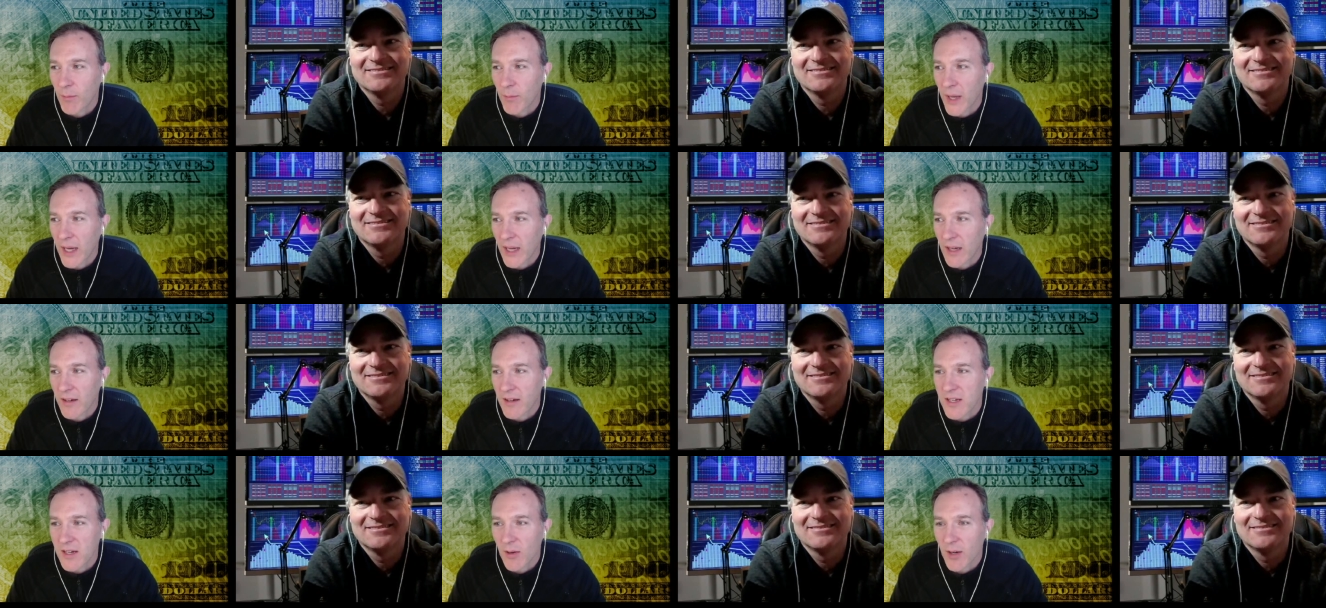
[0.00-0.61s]
Speaker 1: banned.
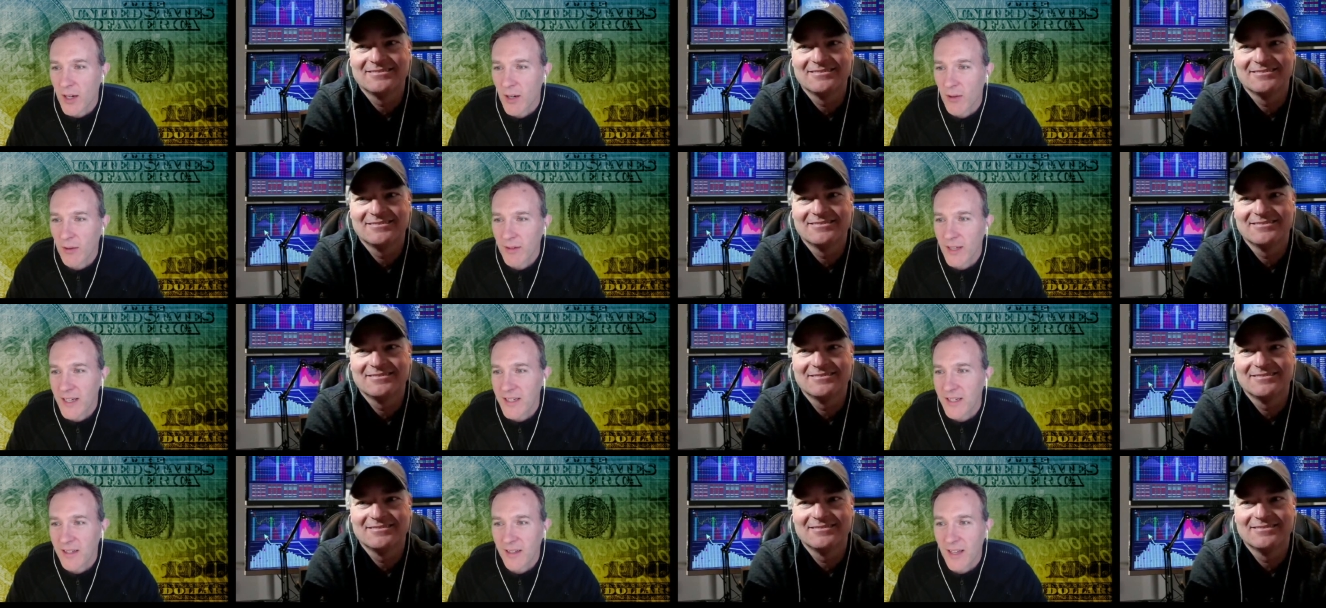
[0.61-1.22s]
So I don't,
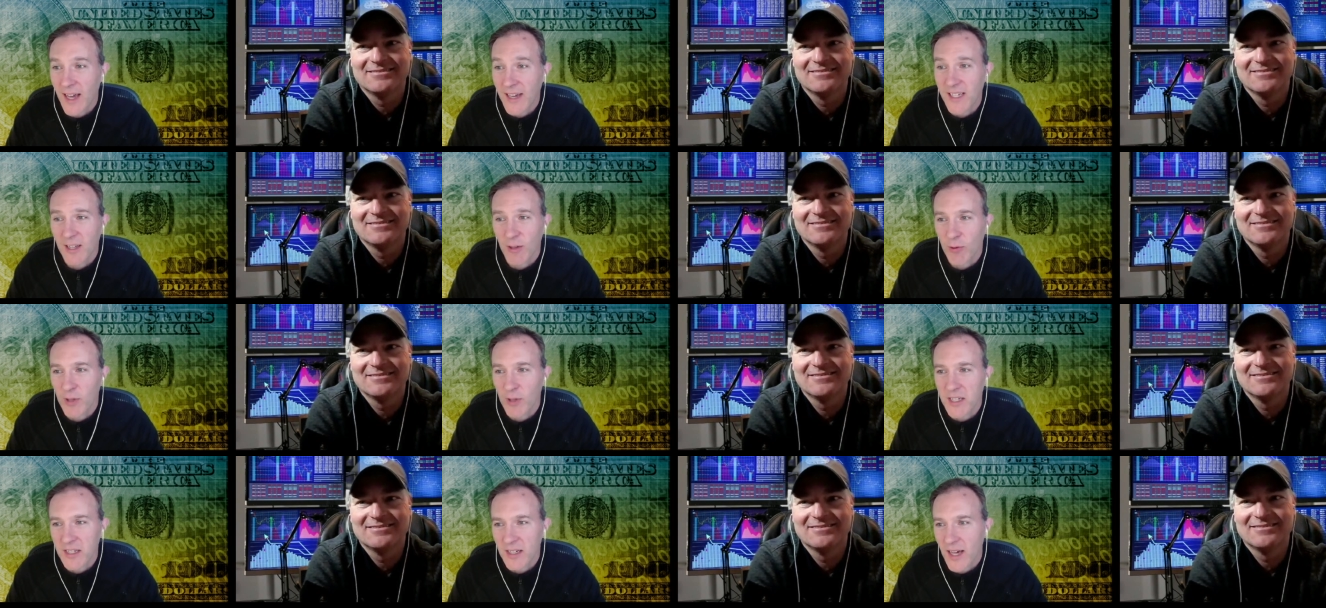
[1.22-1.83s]
that's, that's the
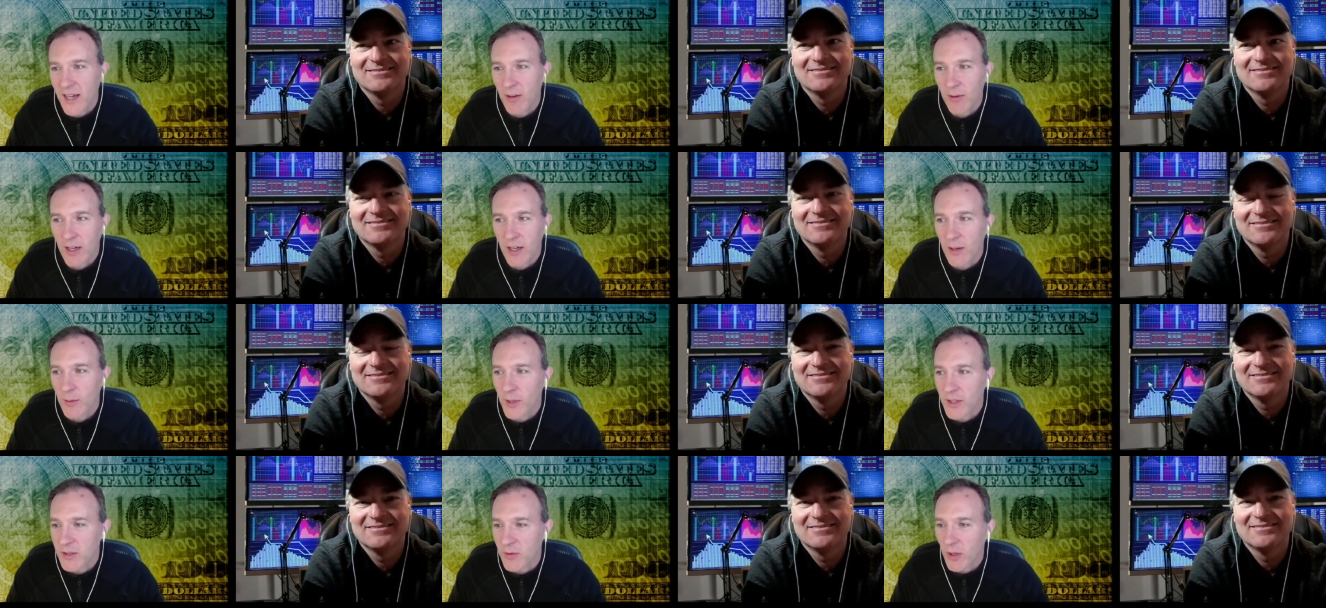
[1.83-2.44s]
reason I don't care
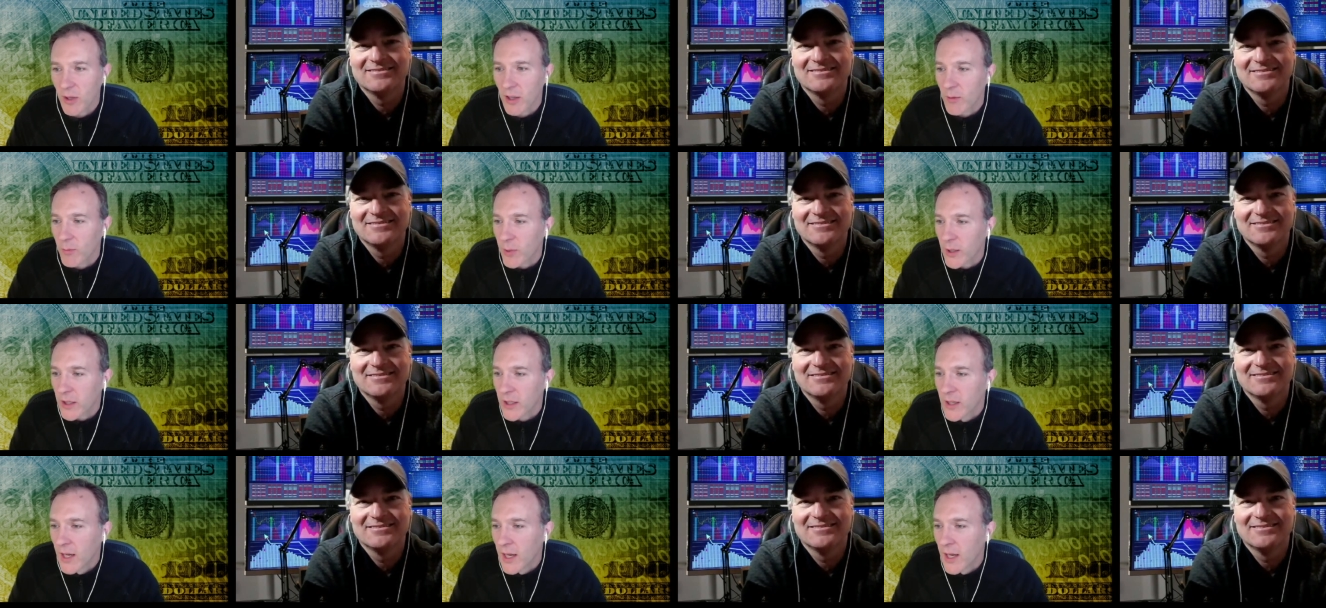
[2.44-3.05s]
about swearing, but
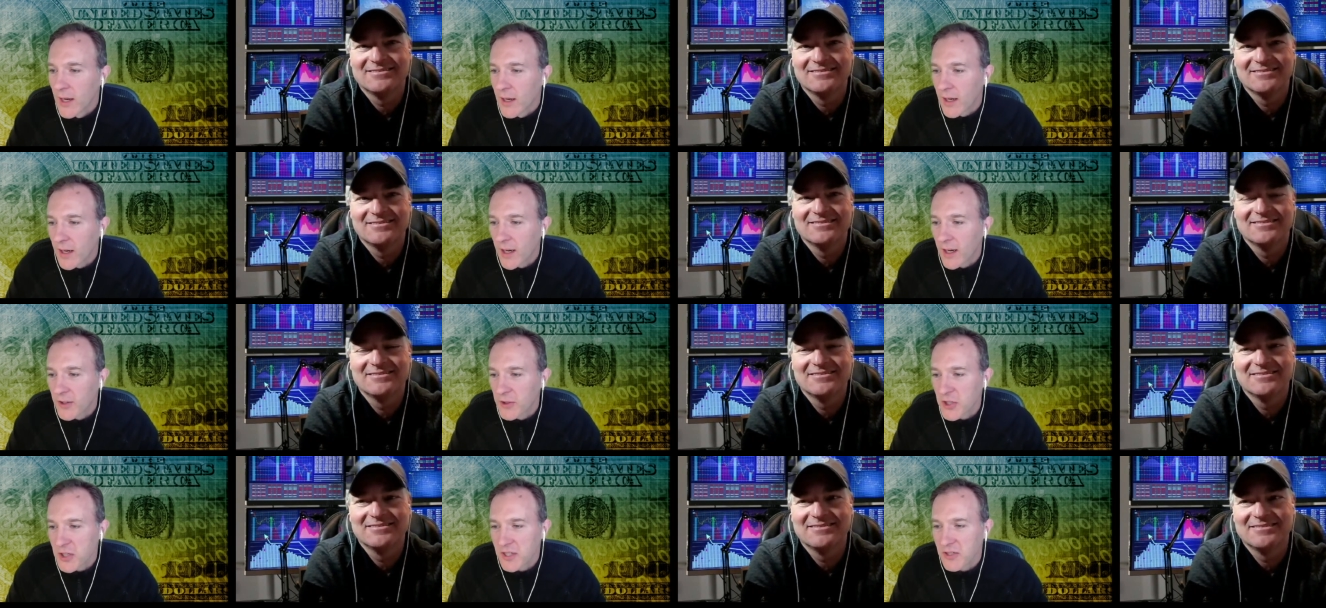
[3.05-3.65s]
uh,
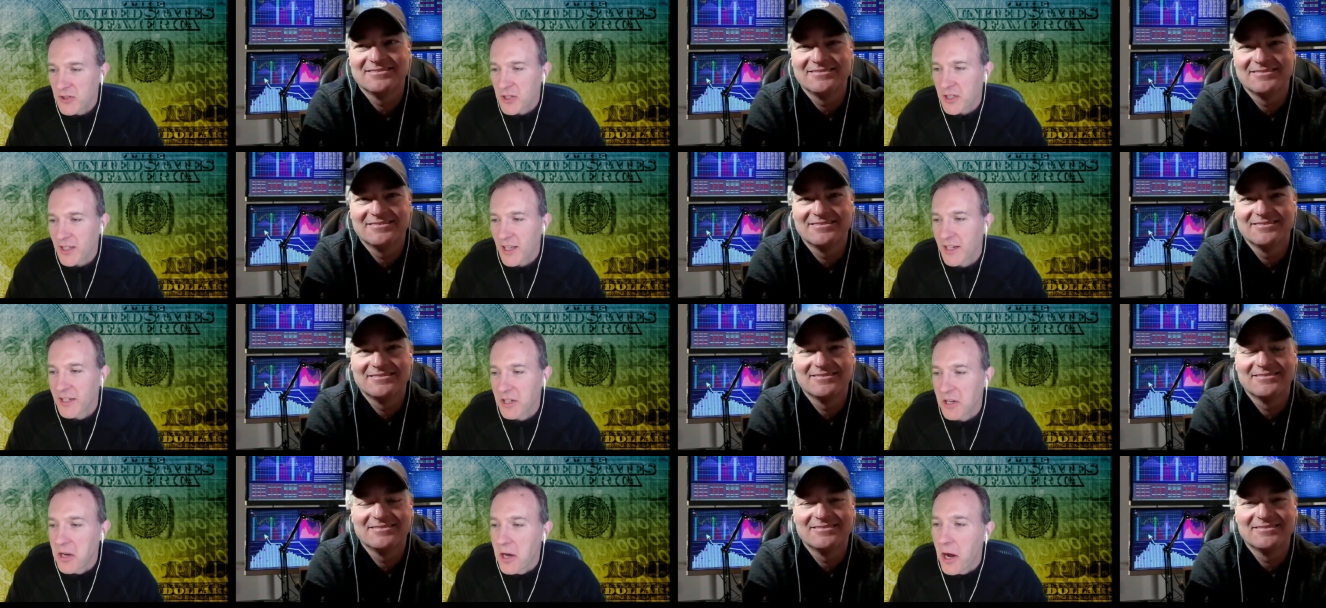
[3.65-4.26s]
just, just letting
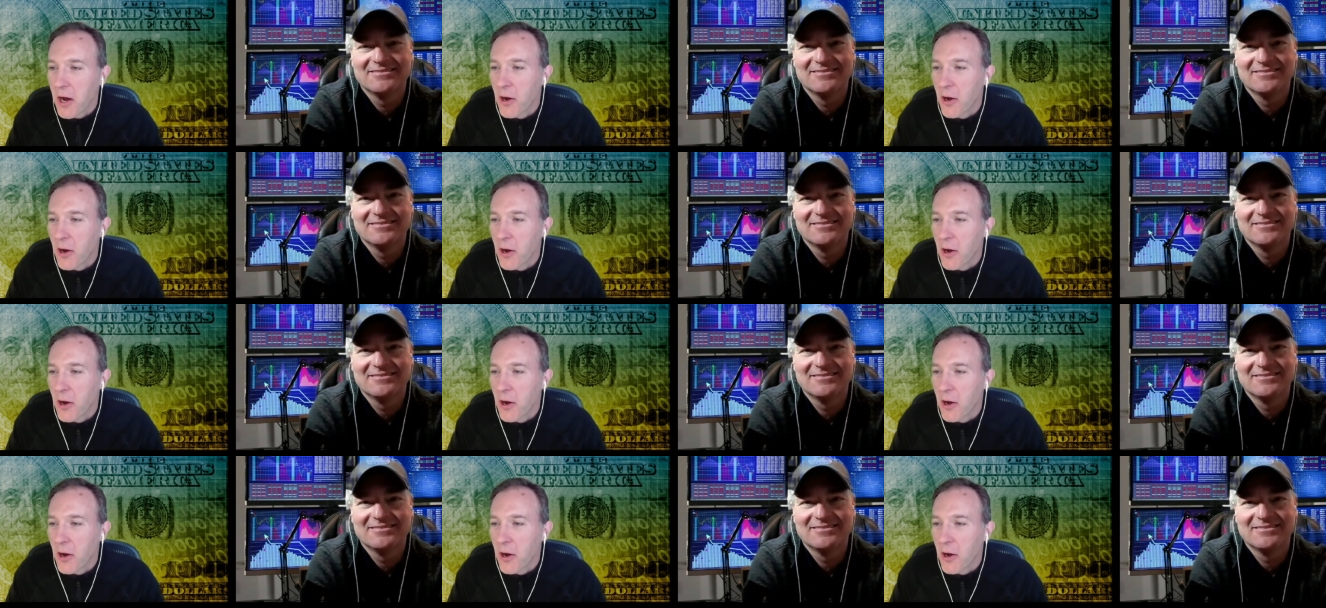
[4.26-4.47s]
you know,